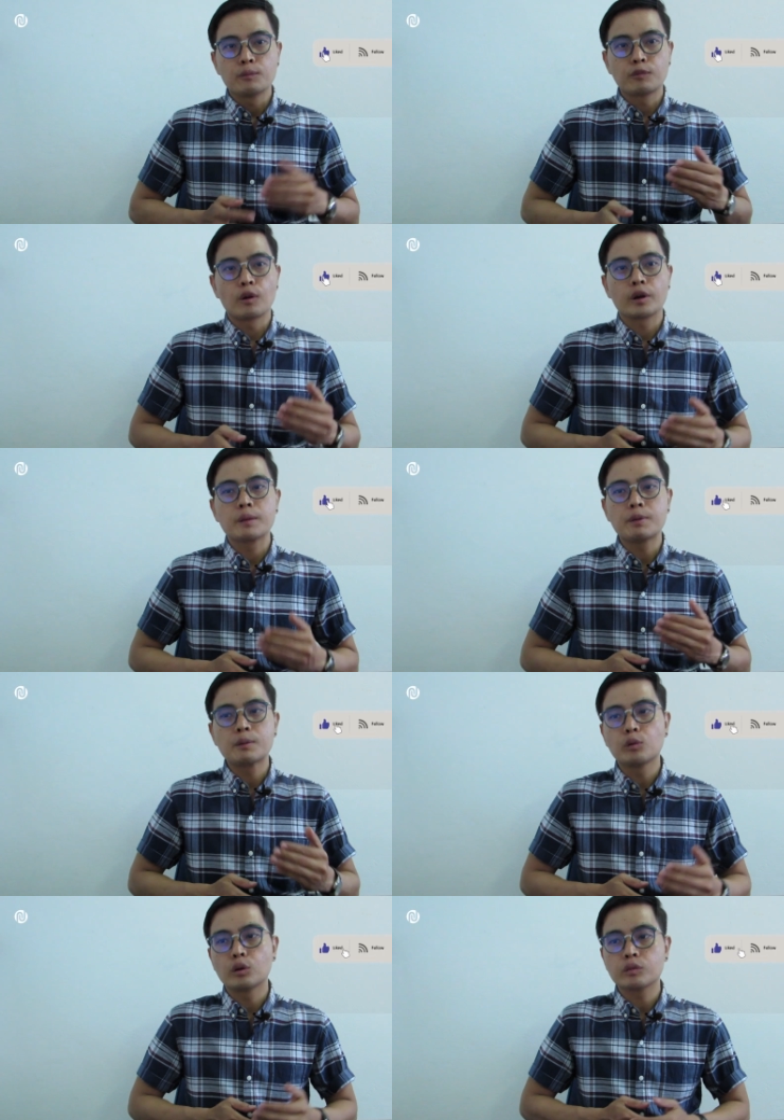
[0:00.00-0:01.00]
for
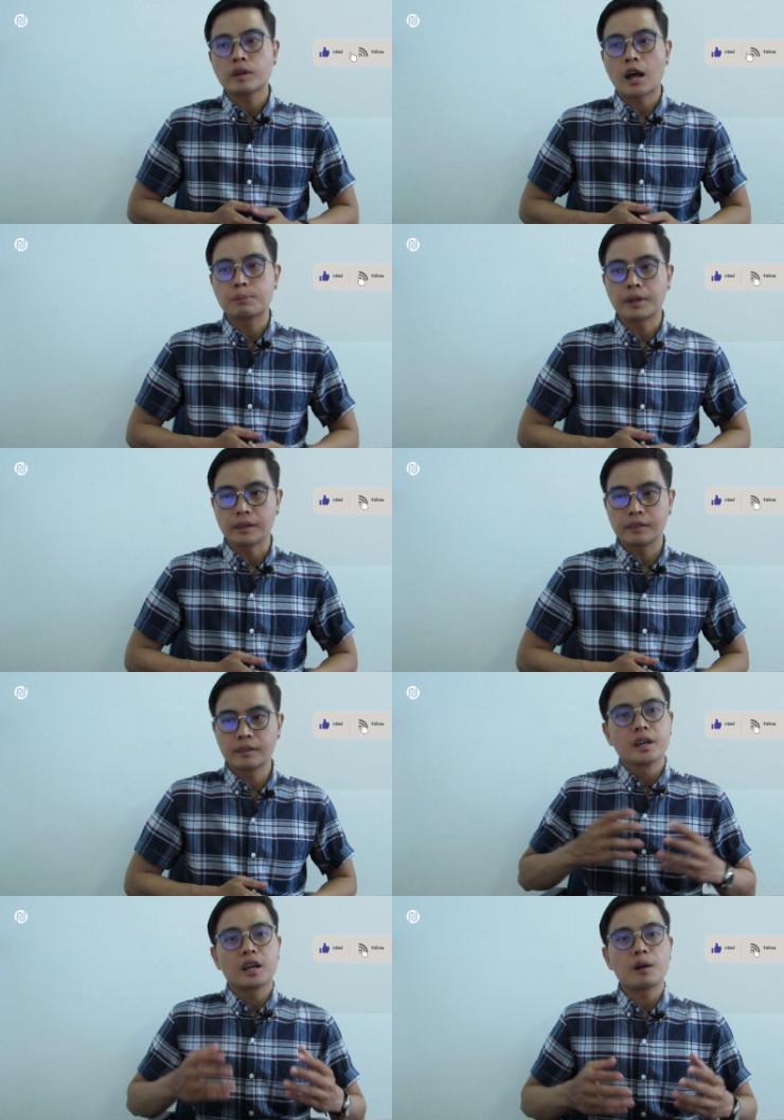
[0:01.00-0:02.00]
even more
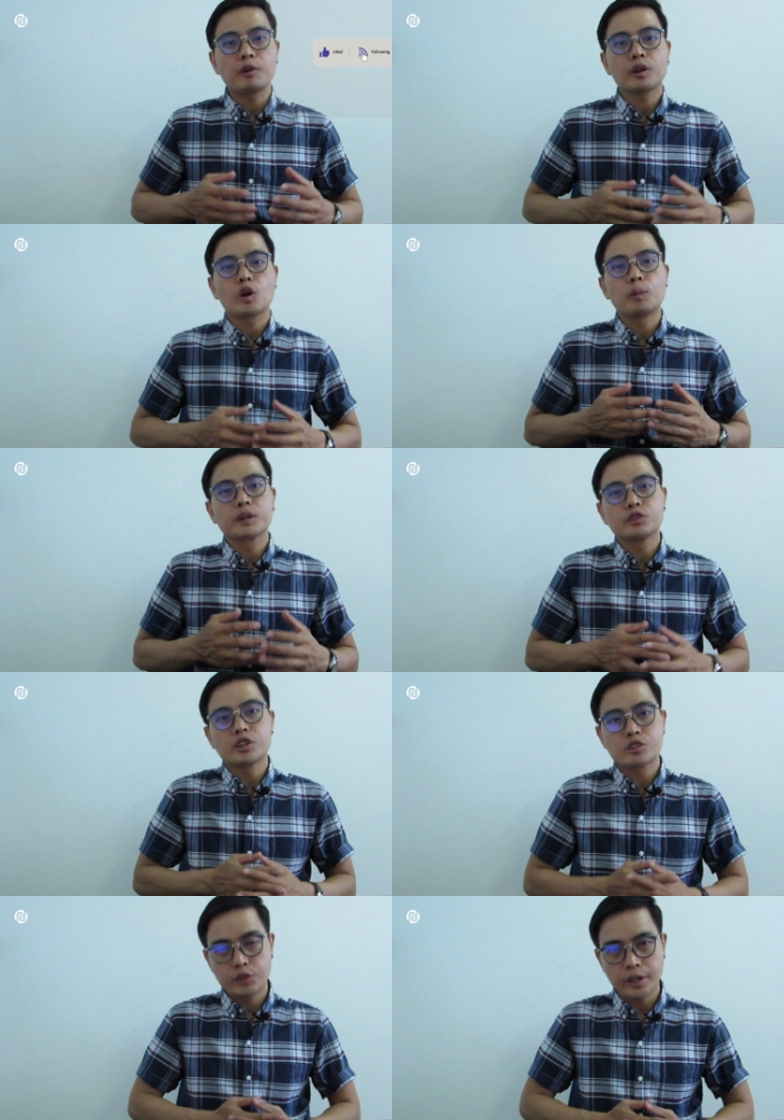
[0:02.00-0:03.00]
updates. Come on over to
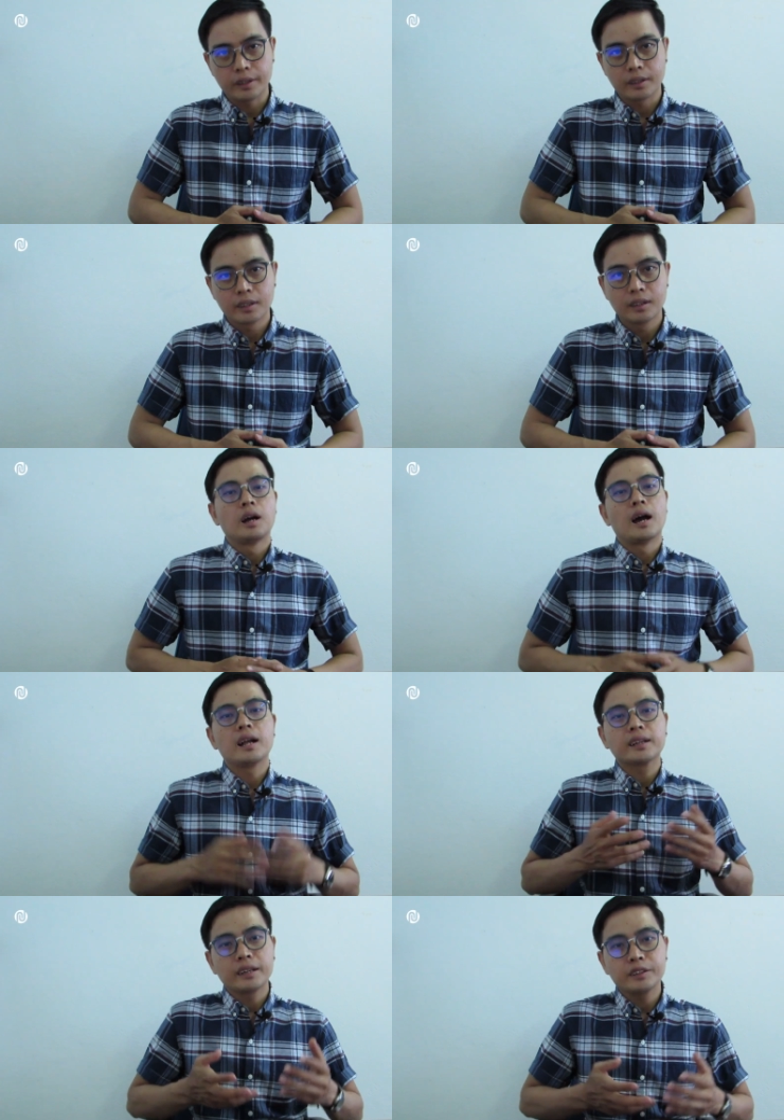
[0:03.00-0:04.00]
the screen.
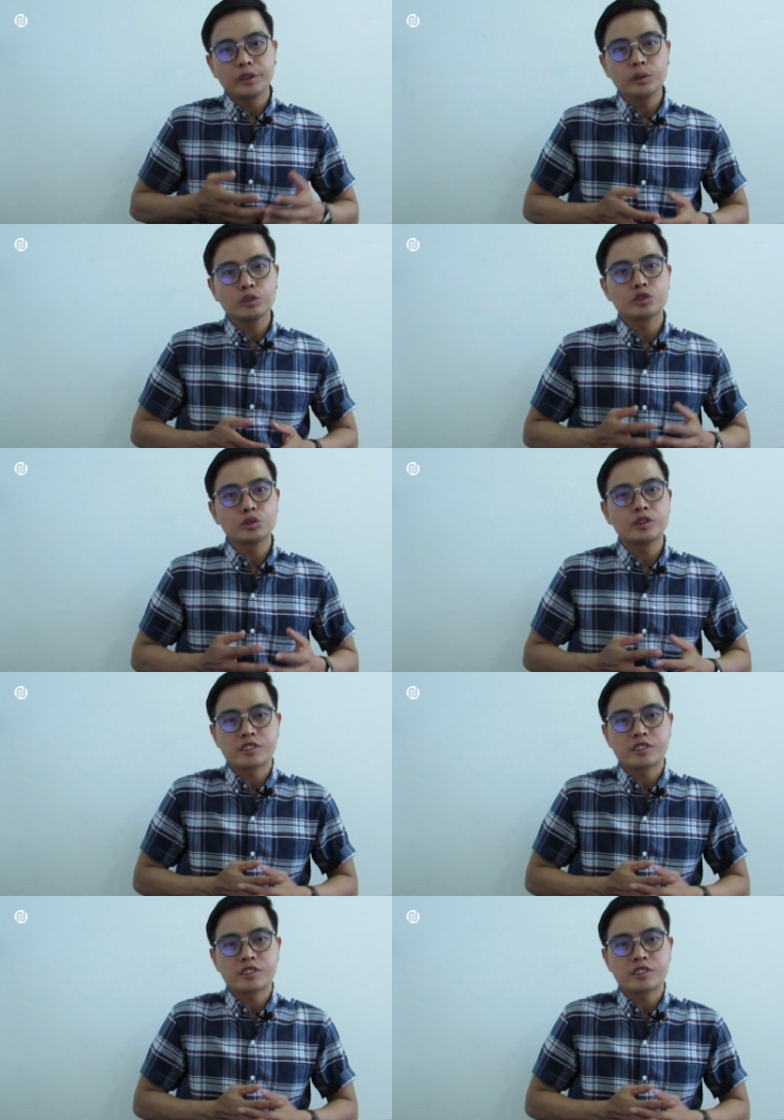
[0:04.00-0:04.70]
I'll guide you through the